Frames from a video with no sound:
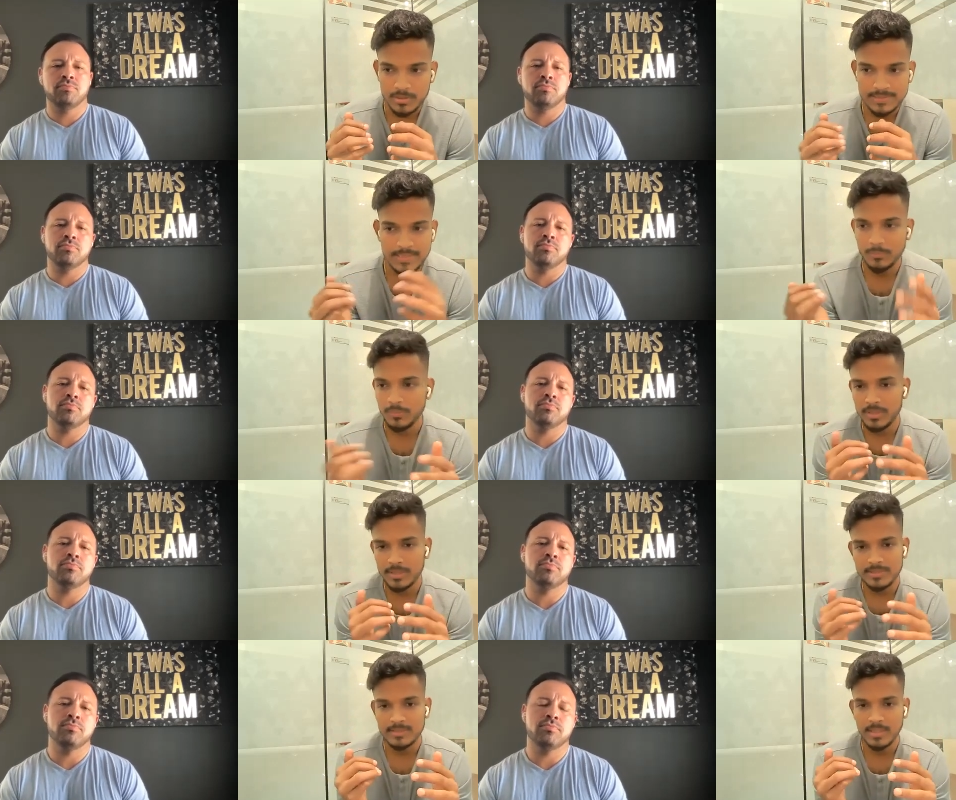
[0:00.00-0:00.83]

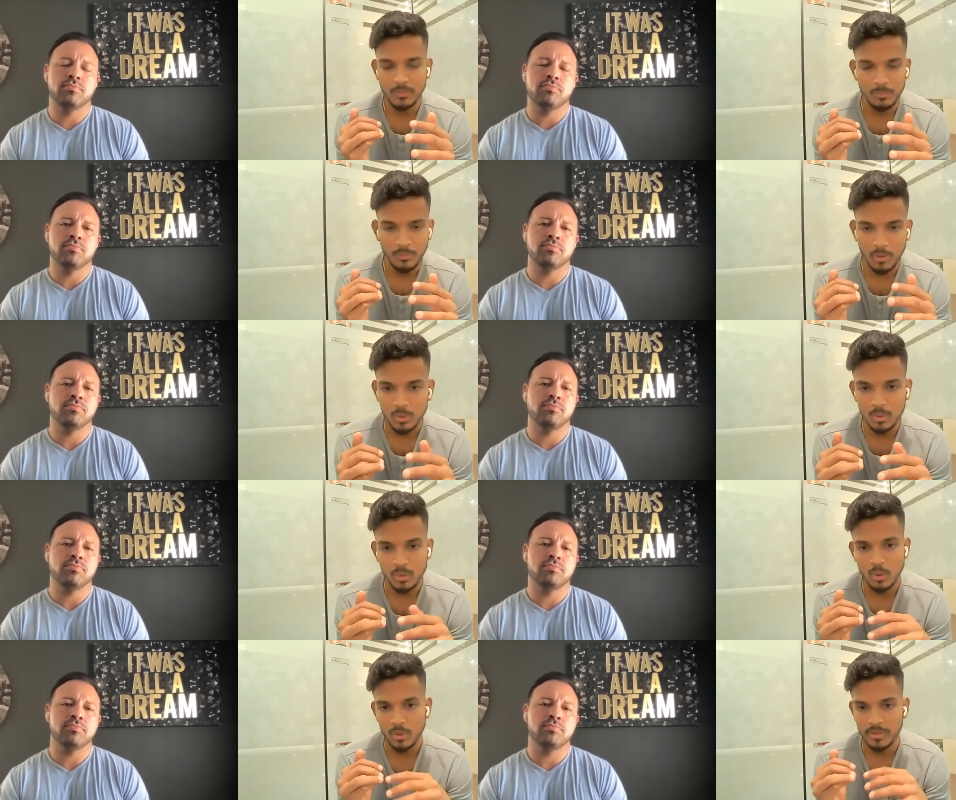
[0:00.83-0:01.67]
Speaker 1: sequence that you follow
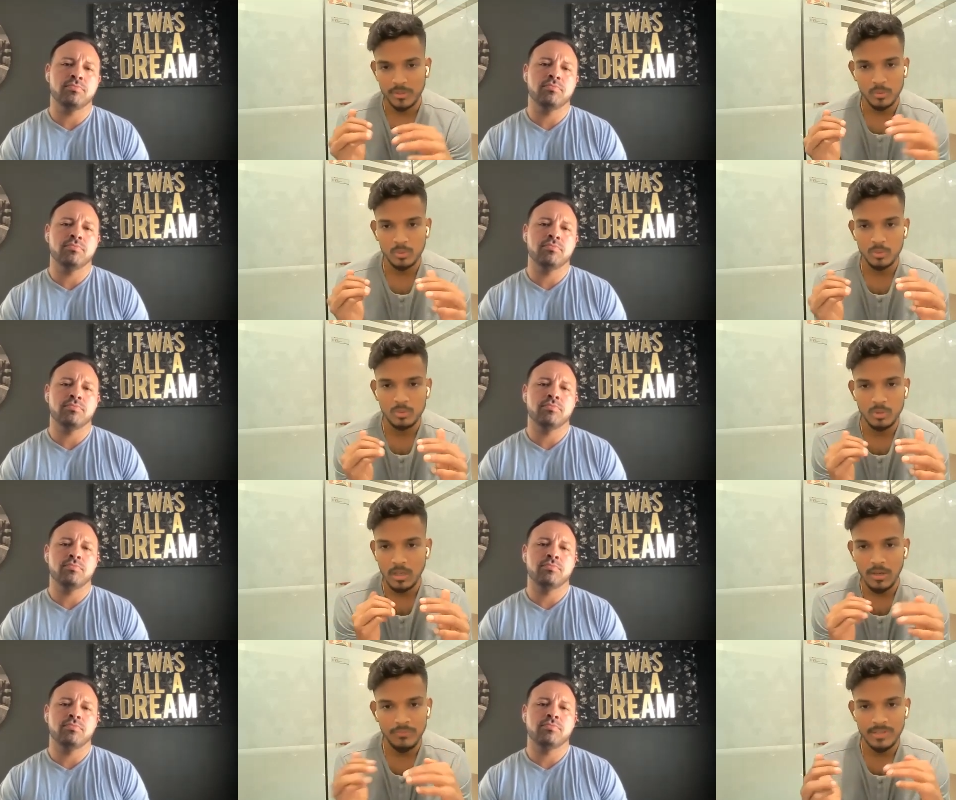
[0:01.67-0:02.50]
or like you know
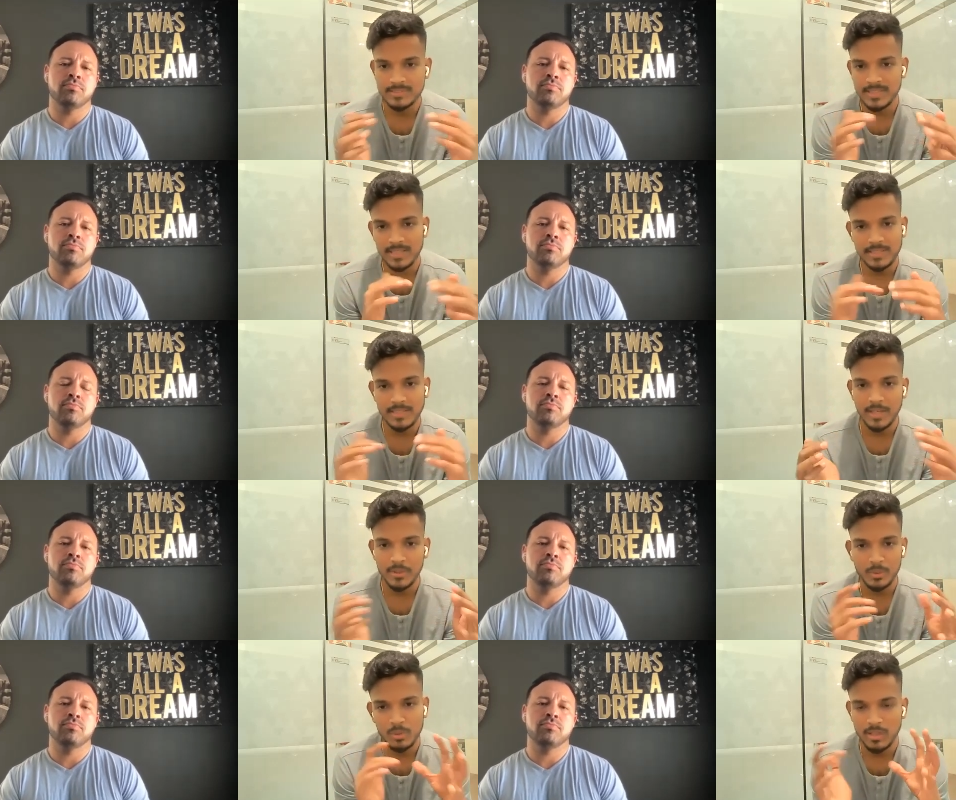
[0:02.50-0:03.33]
how exactly are
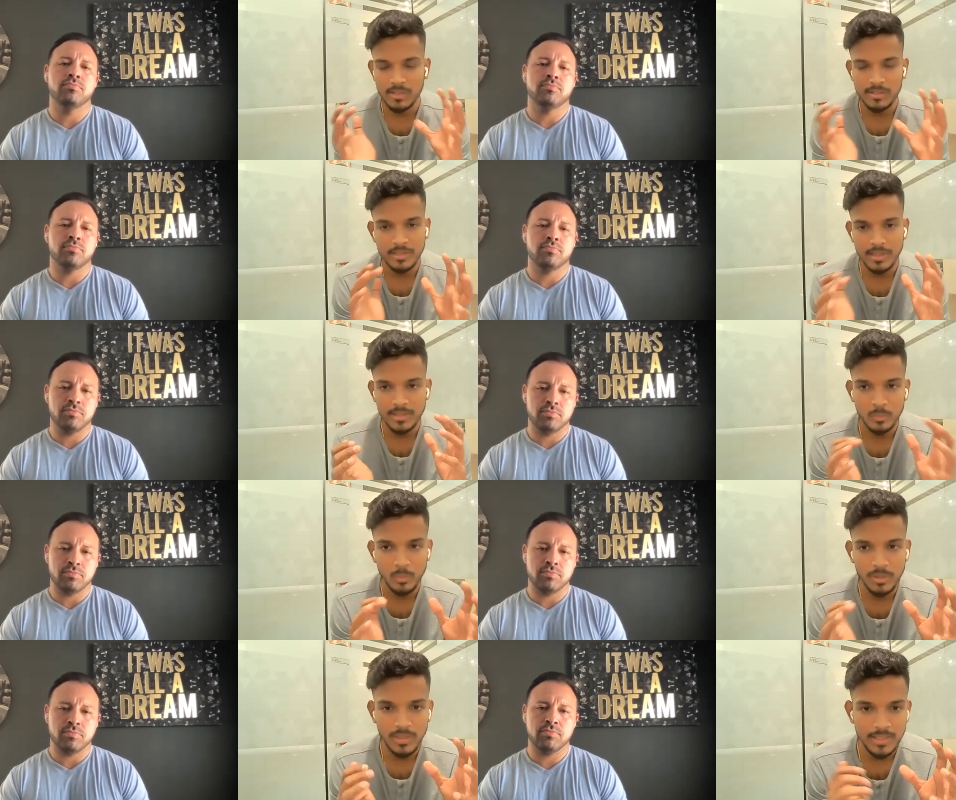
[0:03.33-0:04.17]
you currently like
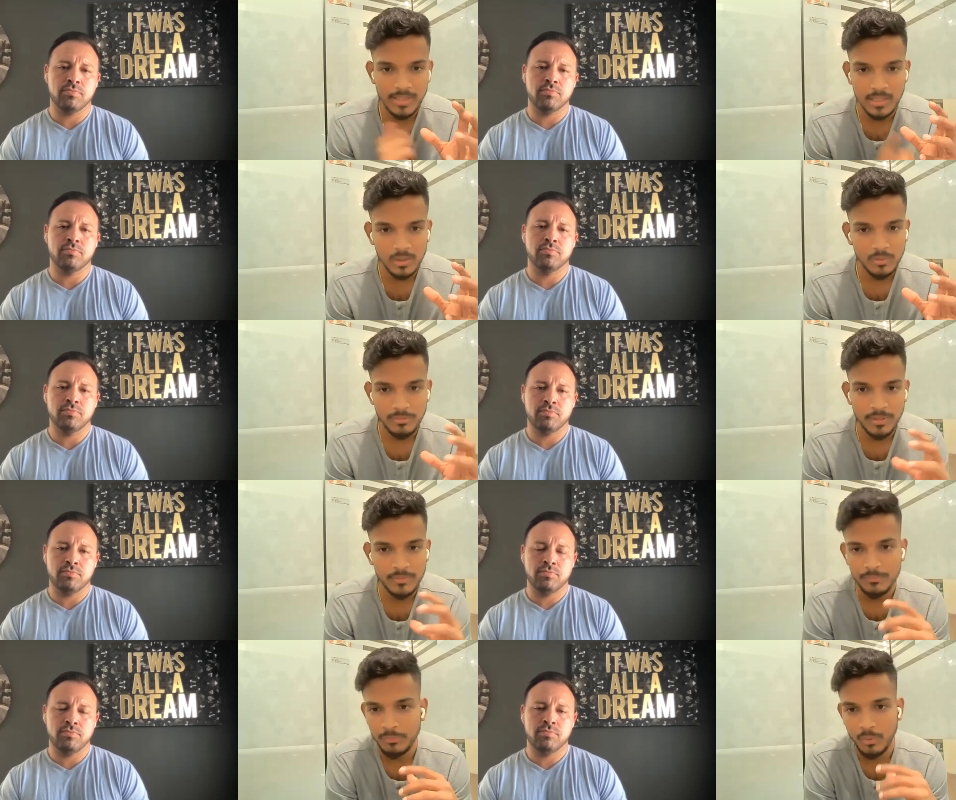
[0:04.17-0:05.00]
doing any kind of like
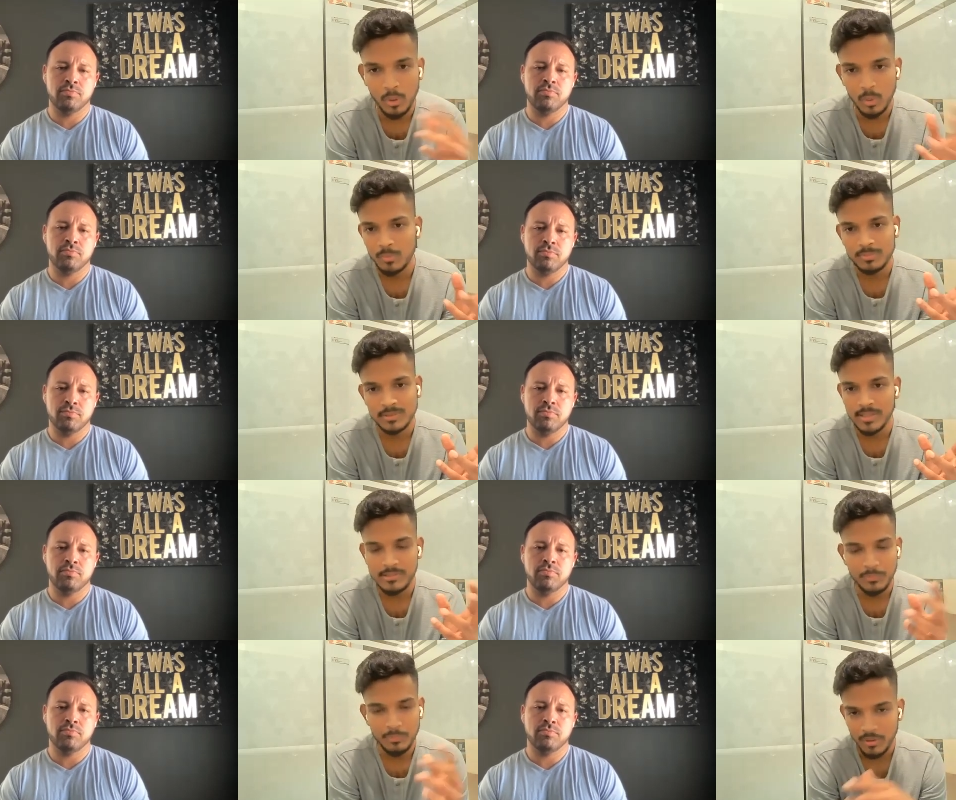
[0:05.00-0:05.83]
follow ups
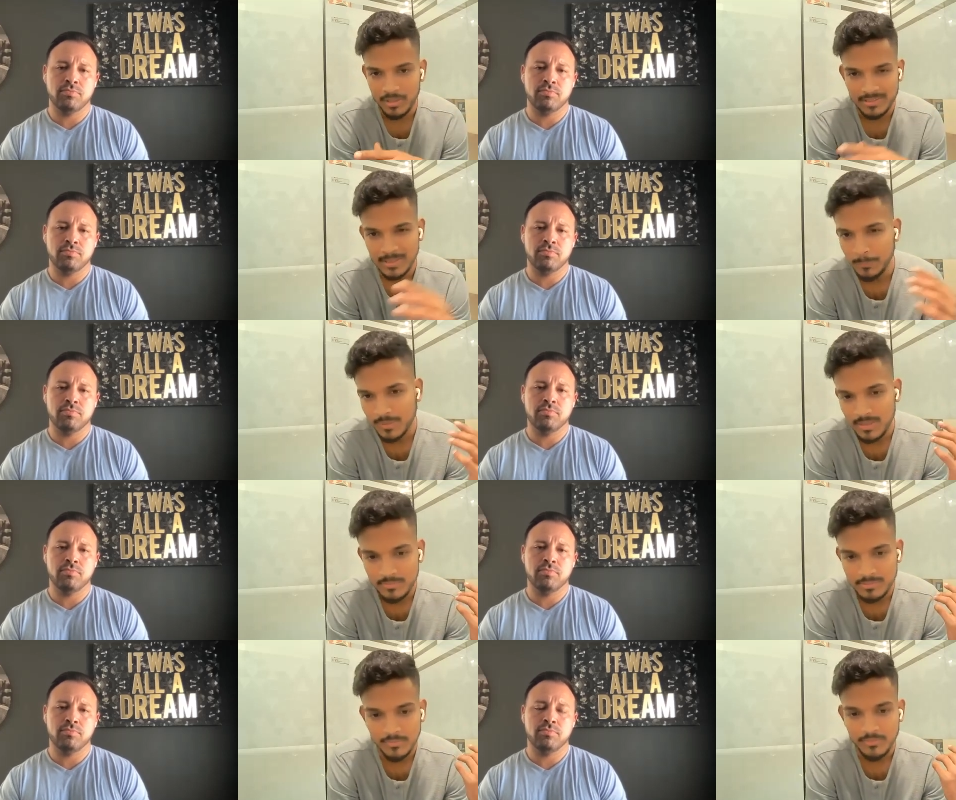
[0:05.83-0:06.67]
let's say for an example
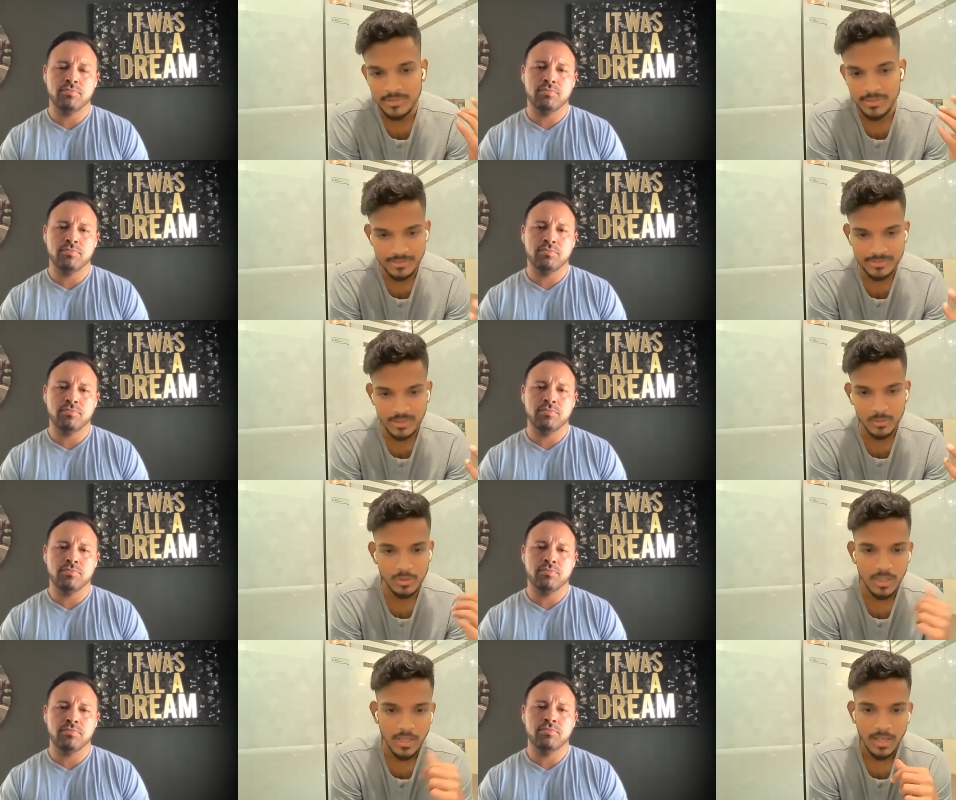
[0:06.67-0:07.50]
if someone reached out